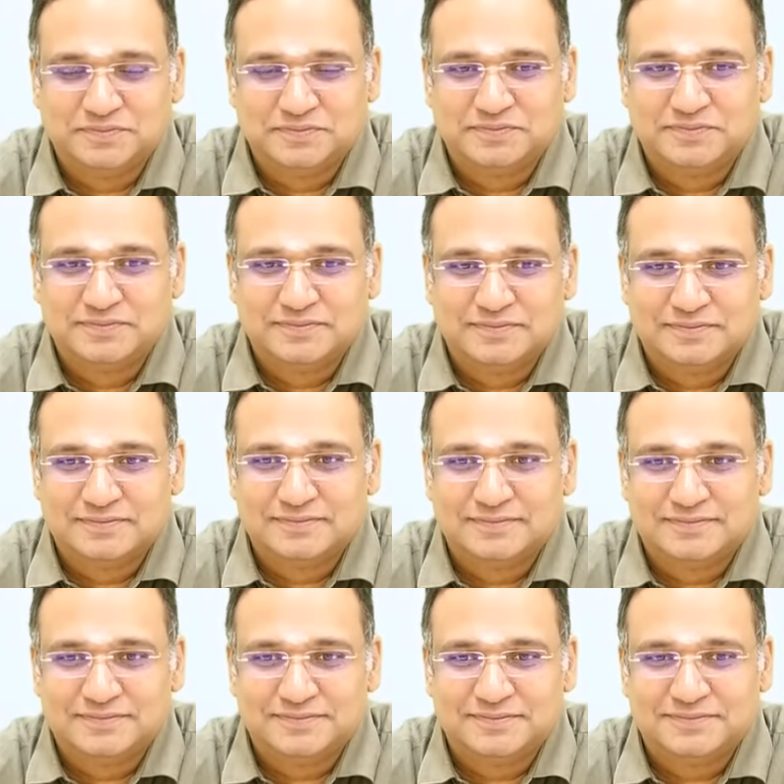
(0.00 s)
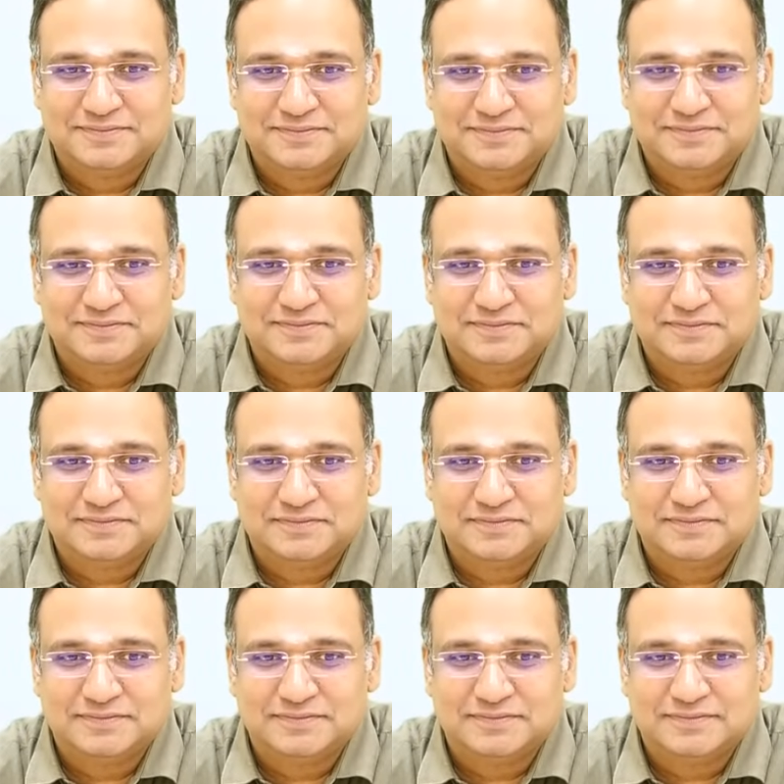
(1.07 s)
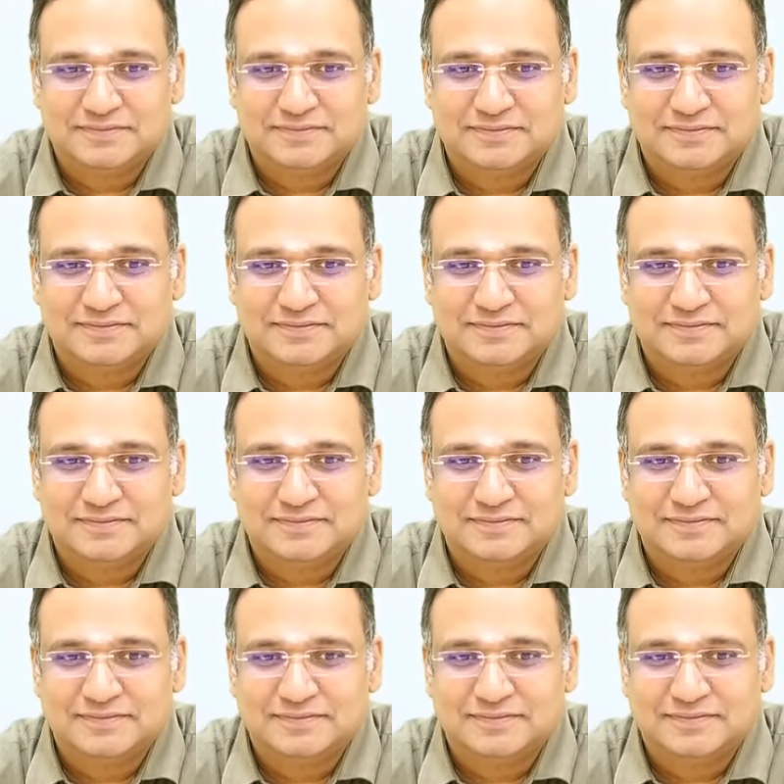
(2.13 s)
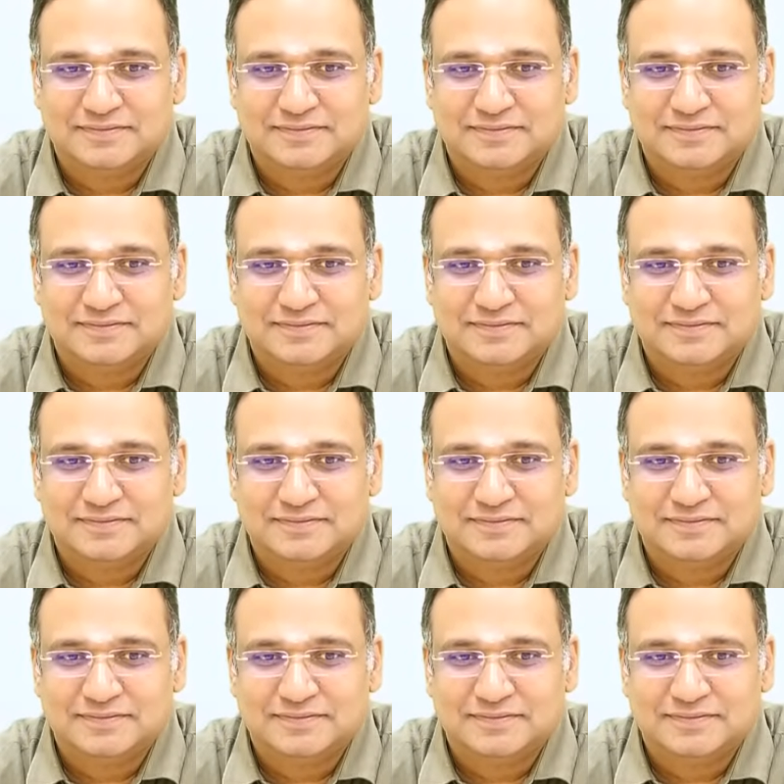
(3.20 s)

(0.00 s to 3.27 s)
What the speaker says: No words are spoken by the person on screen.